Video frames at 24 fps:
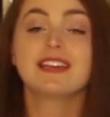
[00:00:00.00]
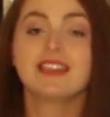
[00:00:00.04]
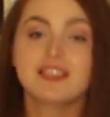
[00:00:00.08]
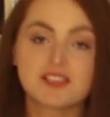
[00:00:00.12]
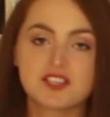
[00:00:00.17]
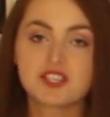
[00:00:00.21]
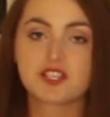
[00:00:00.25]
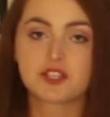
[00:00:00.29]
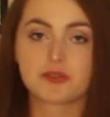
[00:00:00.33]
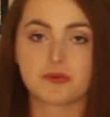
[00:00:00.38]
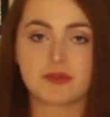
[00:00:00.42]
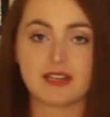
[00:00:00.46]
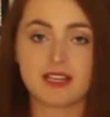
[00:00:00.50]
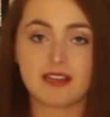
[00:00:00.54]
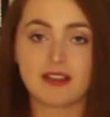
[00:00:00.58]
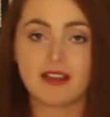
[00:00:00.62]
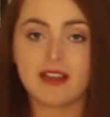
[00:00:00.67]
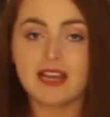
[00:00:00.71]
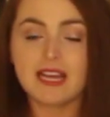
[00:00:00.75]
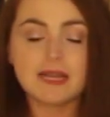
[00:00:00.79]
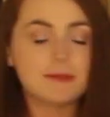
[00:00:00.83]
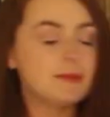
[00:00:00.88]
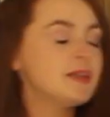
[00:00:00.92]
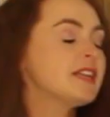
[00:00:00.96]
history
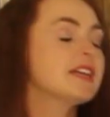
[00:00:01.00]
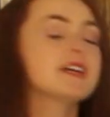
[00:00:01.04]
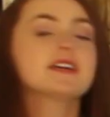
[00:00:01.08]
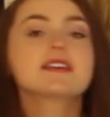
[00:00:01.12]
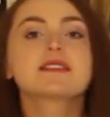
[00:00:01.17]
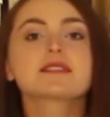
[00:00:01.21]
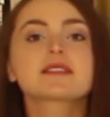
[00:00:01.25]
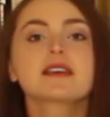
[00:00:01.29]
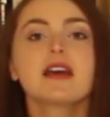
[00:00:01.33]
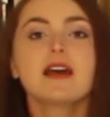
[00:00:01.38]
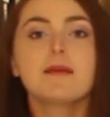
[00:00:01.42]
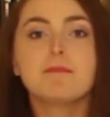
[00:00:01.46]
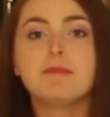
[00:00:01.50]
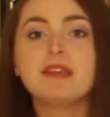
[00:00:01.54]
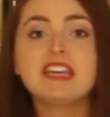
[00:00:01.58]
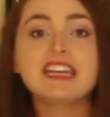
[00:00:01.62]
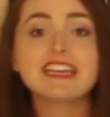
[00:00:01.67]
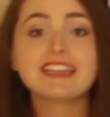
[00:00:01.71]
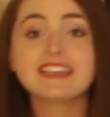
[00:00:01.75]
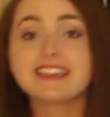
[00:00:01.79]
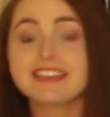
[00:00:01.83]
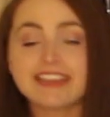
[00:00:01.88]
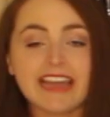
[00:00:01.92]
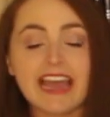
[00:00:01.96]
because
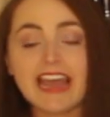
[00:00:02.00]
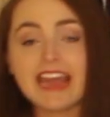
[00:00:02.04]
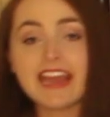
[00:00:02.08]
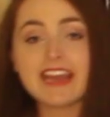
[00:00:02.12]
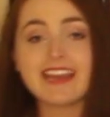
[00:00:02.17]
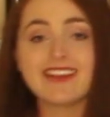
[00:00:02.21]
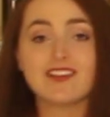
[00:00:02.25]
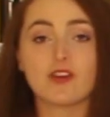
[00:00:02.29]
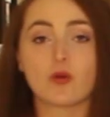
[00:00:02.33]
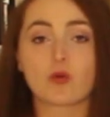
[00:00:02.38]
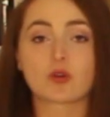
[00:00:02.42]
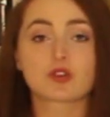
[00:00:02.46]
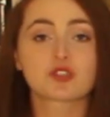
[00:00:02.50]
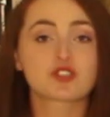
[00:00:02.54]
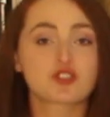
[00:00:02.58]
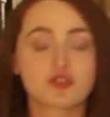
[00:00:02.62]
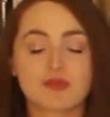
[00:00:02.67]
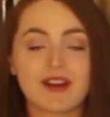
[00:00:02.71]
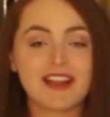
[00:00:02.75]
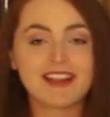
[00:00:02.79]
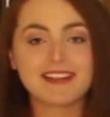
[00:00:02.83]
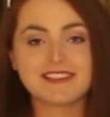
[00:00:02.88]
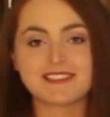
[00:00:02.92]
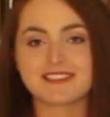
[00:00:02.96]
being gay or
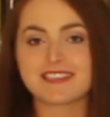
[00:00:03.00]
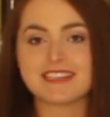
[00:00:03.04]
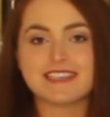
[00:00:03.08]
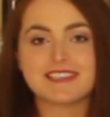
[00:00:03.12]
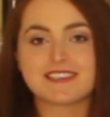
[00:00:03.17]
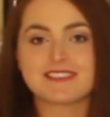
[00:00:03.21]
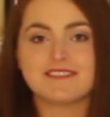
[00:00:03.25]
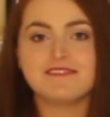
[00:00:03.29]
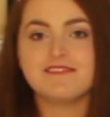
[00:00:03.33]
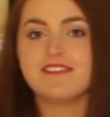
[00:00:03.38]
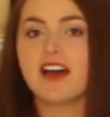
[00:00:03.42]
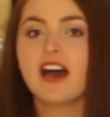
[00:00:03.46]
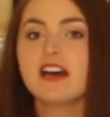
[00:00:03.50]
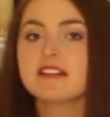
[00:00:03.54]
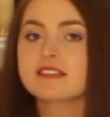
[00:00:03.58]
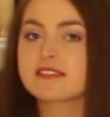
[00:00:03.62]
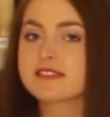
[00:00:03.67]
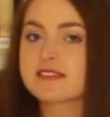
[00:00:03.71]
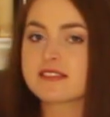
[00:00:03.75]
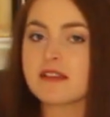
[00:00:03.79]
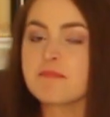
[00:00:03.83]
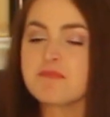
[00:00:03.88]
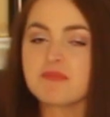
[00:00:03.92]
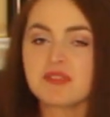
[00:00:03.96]
trans is not
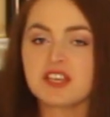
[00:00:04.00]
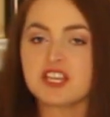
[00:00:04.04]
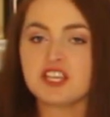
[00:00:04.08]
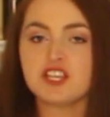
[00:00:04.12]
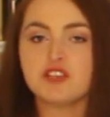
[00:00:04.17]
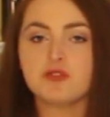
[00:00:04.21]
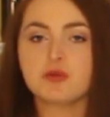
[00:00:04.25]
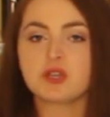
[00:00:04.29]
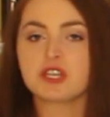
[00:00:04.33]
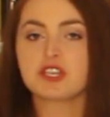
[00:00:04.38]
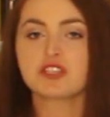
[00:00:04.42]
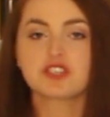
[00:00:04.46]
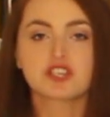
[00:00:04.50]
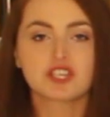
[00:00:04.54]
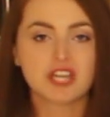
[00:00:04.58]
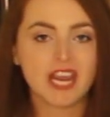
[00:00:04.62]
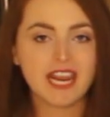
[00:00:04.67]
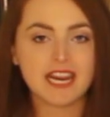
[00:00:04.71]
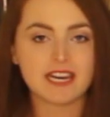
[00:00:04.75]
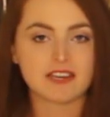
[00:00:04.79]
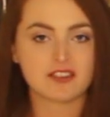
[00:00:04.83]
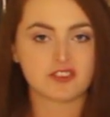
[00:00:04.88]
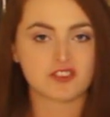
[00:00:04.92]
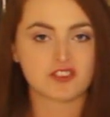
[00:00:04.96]
something you can
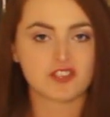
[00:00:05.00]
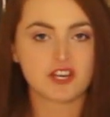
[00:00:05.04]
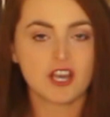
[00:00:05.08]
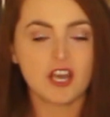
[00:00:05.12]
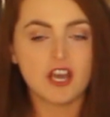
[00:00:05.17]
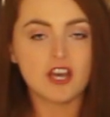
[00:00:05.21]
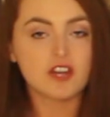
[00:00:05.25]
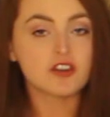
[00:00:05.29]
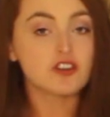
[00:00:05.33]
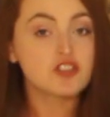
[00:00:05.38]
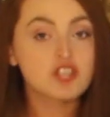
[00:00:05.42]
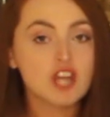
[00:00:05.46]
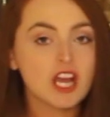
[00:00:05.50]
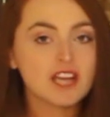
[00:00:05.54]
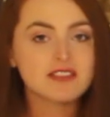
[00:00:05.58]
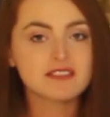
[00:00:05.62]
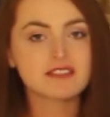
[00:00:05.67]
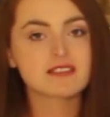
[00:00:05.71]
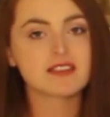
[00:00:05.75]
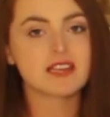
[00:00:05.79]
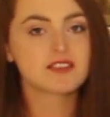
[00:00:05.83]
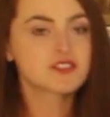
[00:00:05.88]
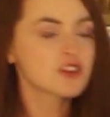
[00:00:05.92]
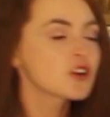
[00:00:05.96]
change,
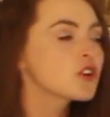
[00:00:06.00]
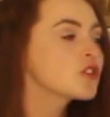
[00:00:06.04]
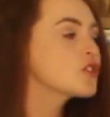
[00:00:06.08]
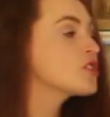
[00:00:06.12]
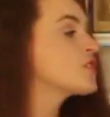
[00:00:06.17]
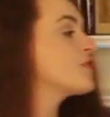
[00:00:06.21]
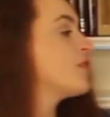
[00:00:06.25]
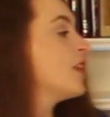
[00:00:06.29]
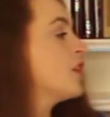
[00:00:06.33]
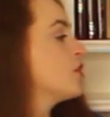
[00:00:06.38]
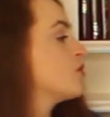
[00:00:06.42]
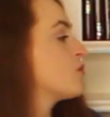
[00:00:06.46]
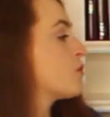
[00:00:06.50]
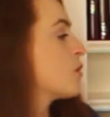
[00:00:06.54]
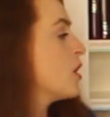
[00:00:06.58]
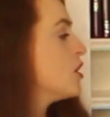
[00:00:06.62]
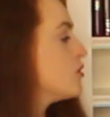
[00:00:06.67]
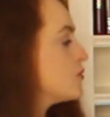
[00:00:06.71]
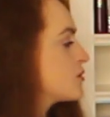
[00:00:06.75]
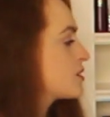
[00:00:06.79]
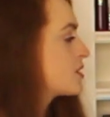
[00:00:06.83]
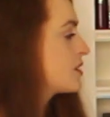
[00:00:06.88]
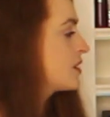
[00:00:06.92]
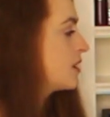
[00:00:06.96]
just as Hirschfeld
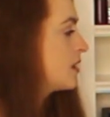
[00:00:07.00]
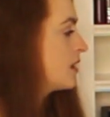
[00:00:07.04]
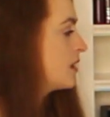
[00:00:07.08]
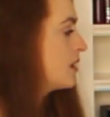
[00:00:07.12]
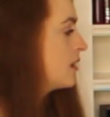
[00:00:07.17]
wrote.